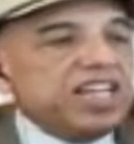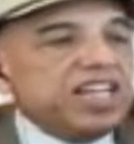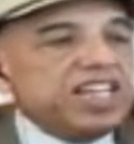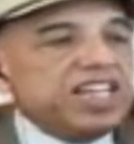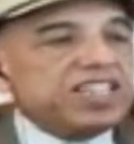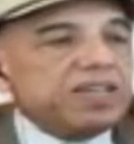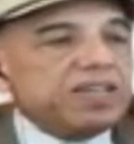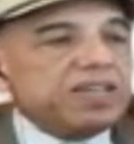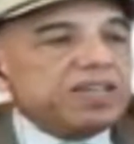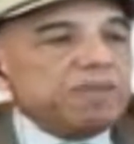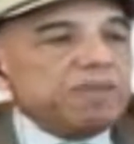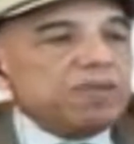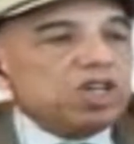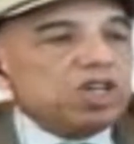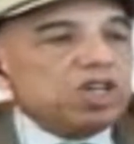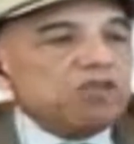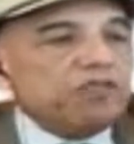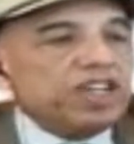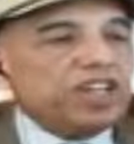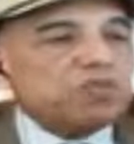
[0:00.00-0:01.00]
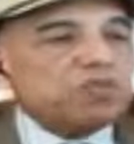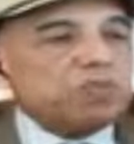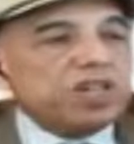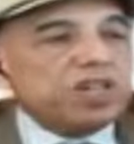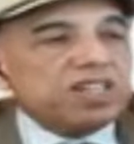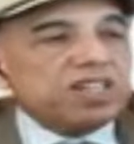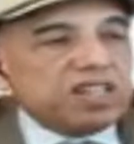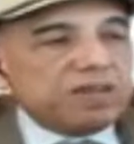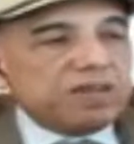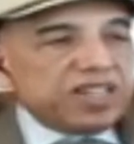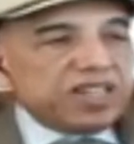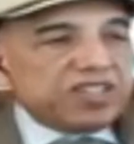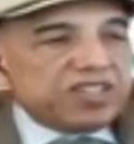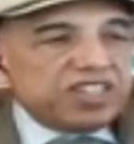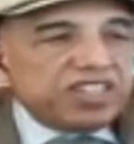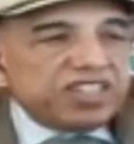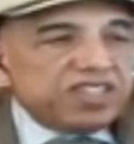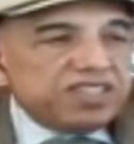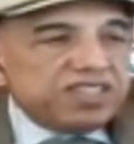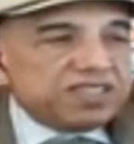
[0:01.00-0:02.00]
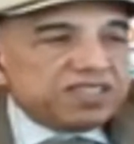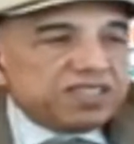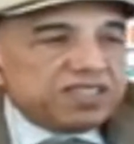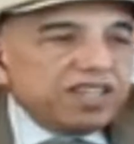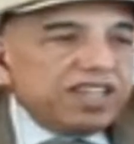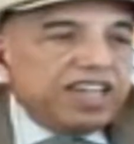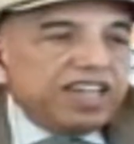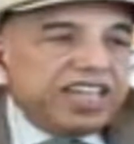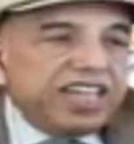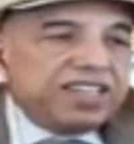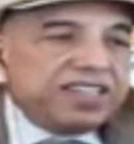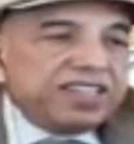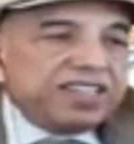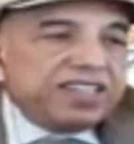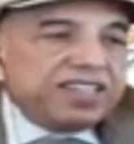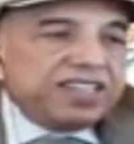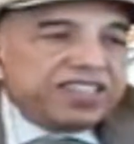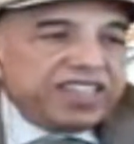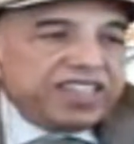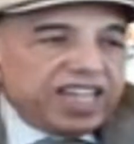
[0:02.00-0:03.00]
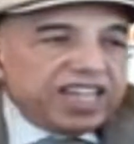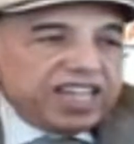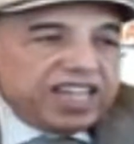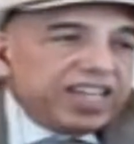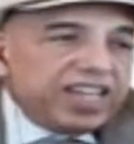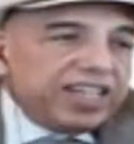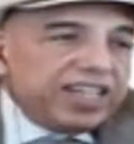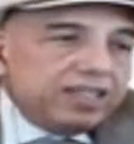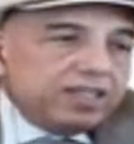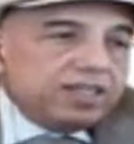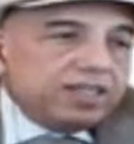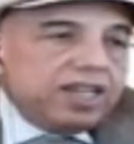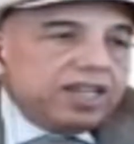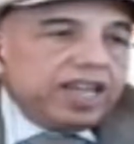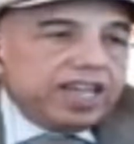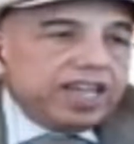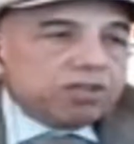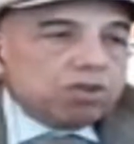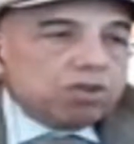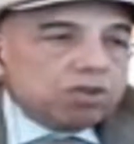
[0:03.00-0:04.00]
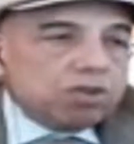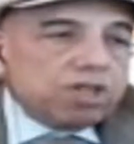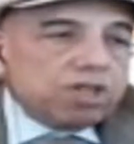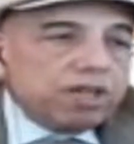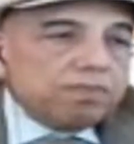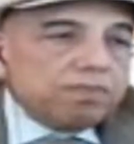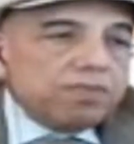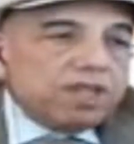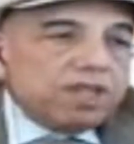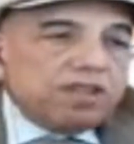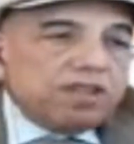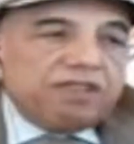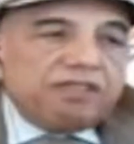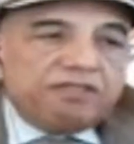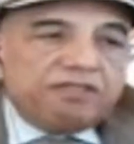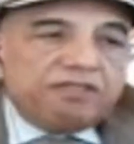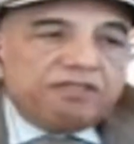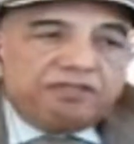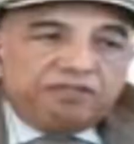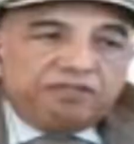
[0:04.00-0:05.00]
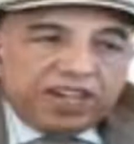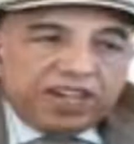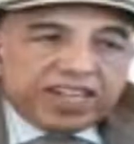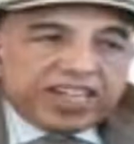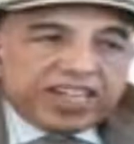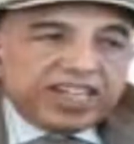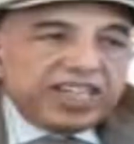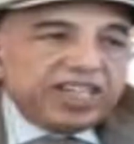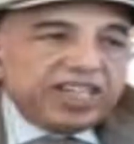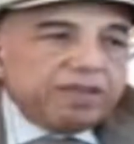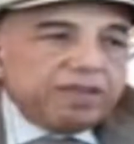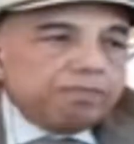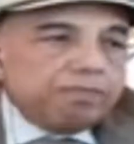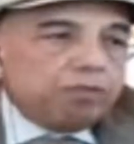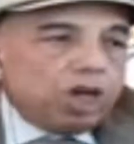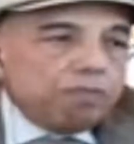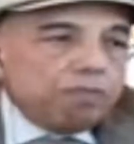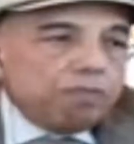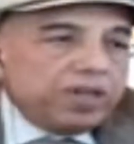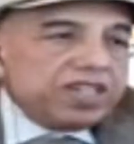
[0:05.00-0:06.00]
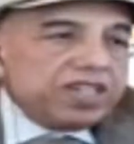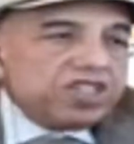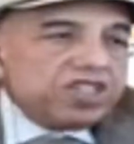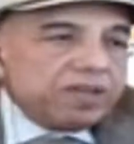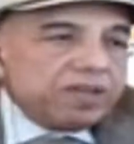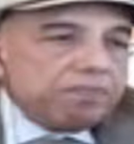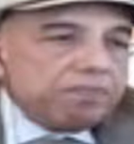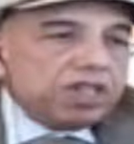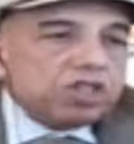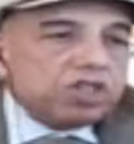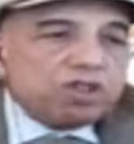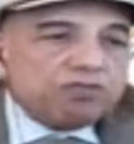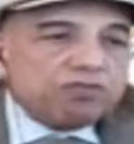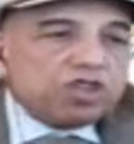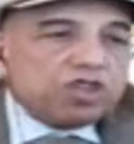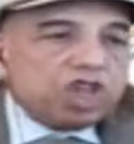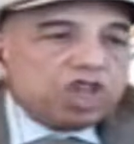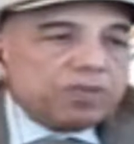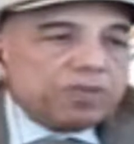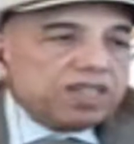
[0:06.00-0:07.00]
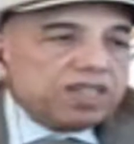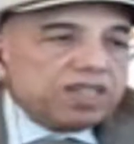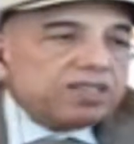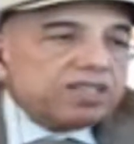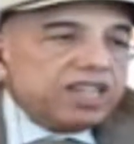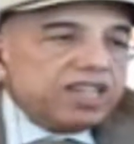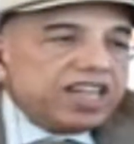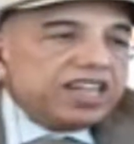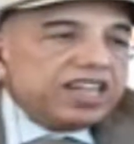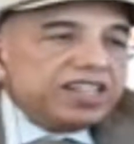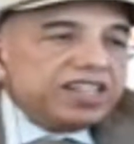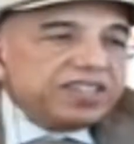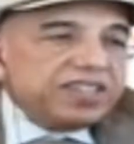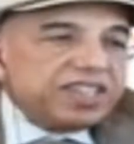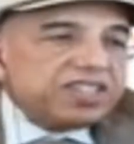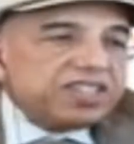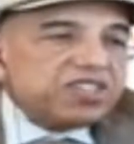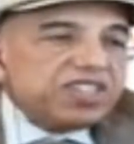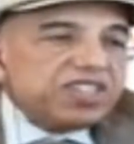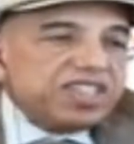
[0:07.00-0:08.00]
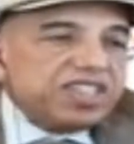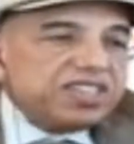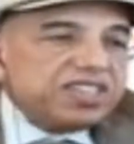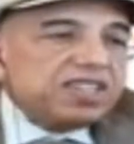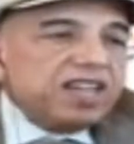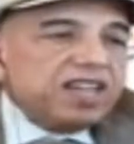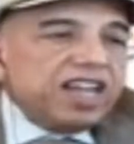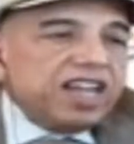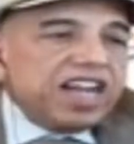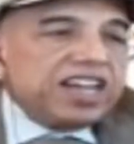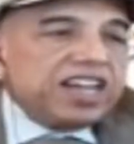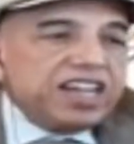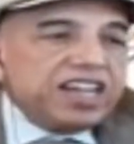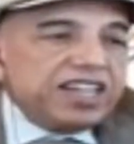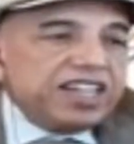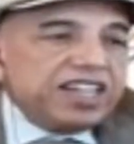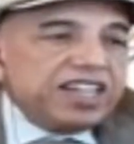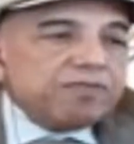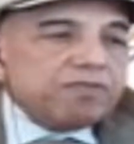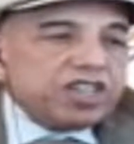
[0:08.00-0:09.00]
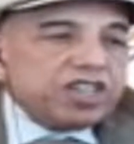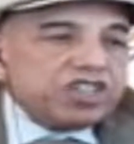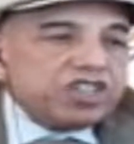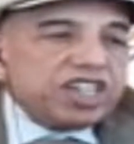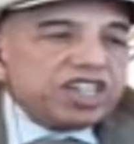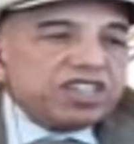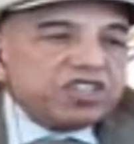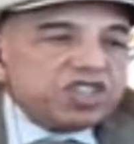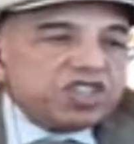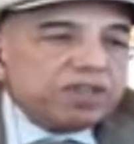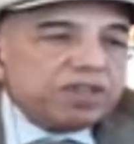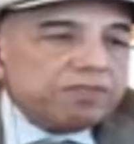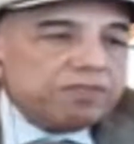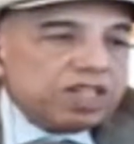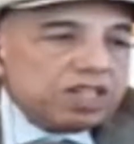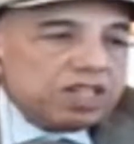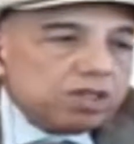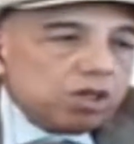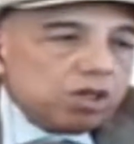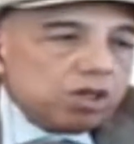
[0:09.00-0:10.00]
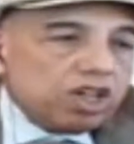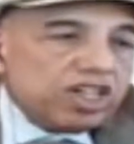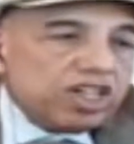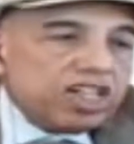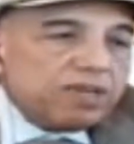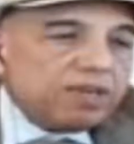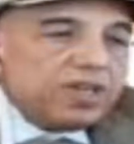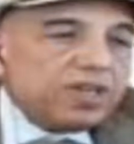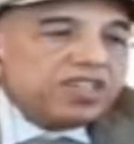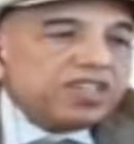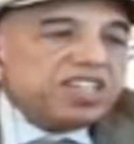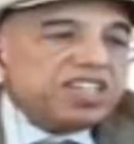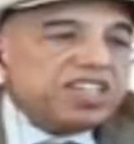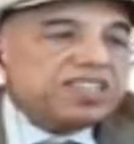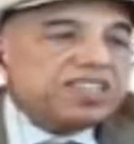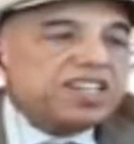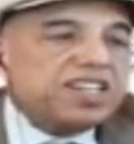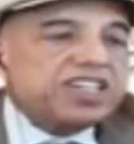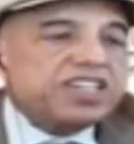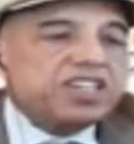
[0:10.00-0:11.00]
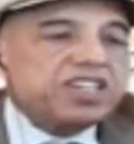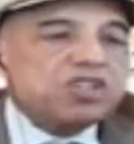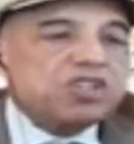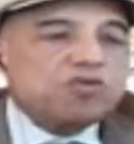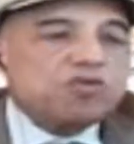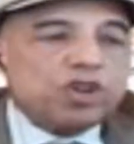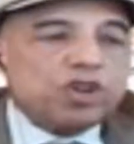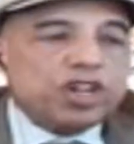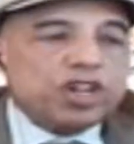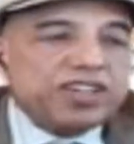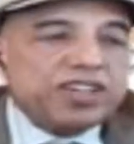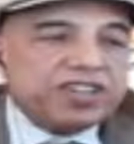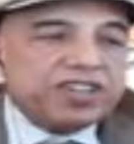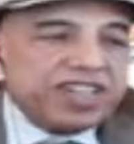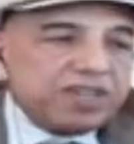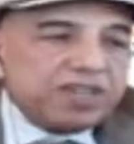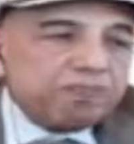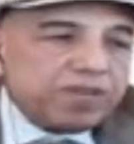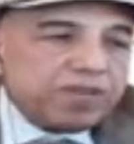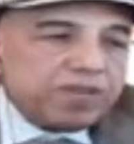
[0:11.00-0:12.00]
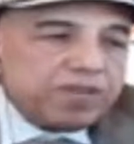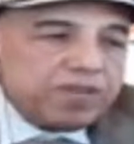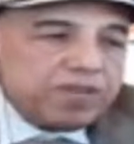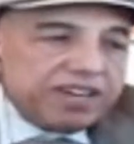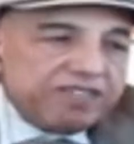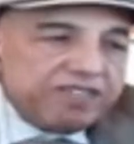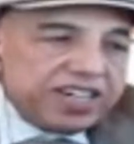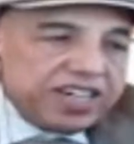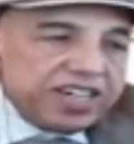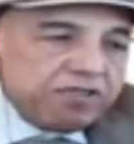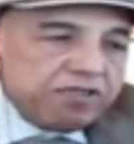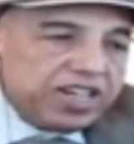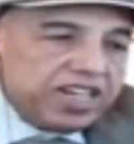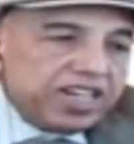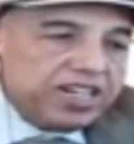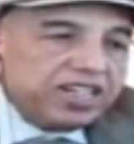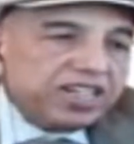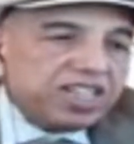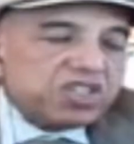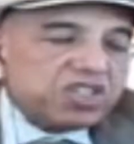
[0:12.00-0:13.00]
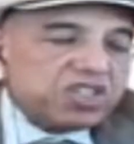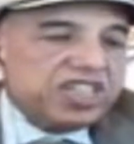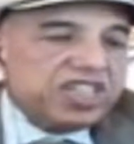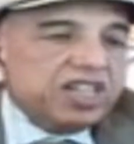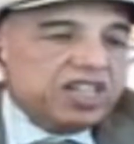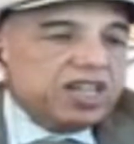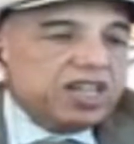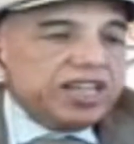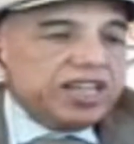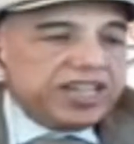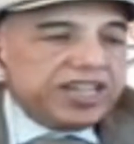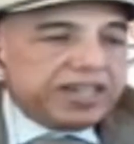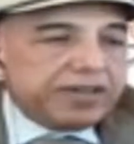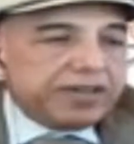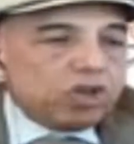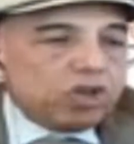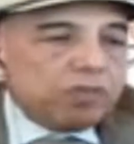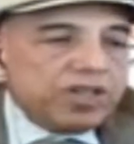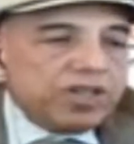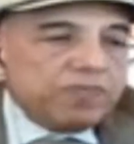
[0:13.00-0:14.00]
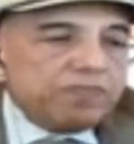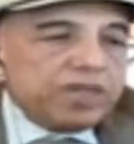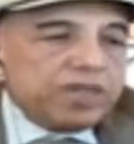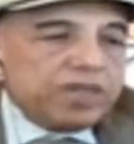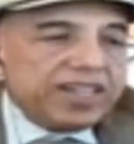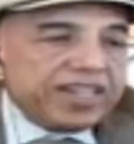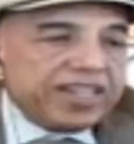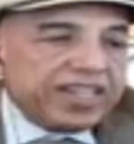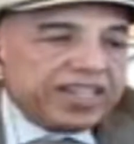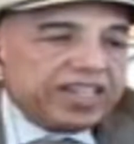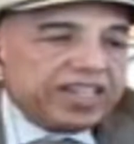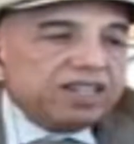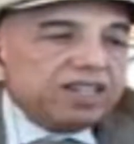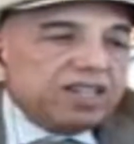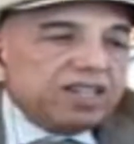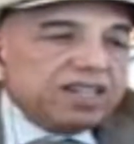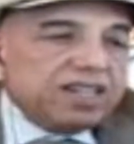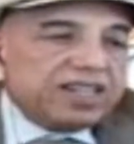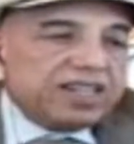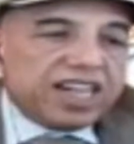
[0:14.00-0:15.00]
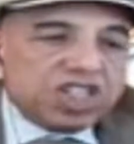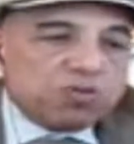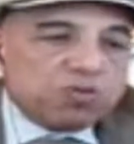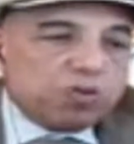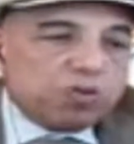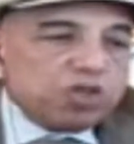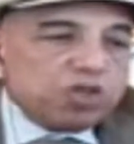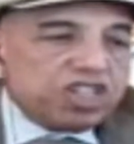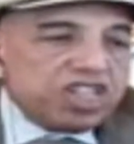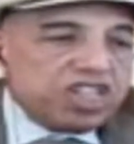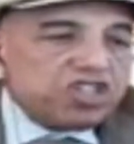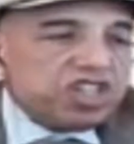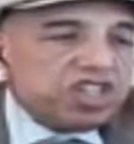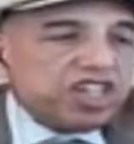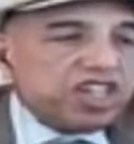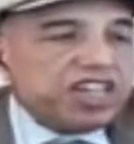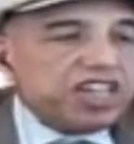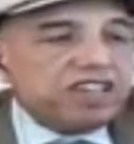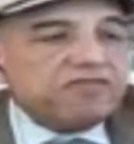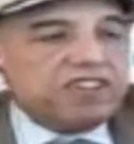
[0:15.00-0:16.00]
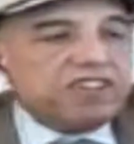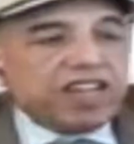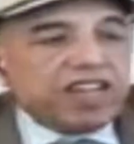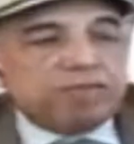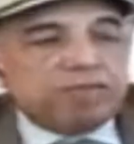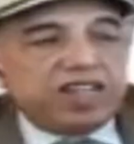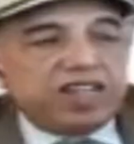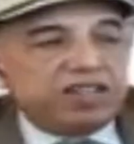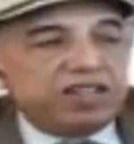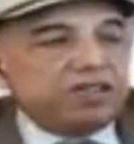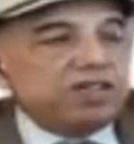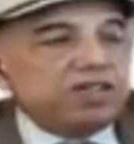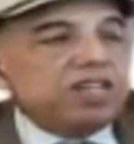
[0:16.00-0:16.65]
He is a member of expert committee in CII, FICCI, Bombay Chambers of Commerce and Industries, and Indian Merchants Chambers on committees relating to foreign private equity industry, economy, banking, transportation, and environment.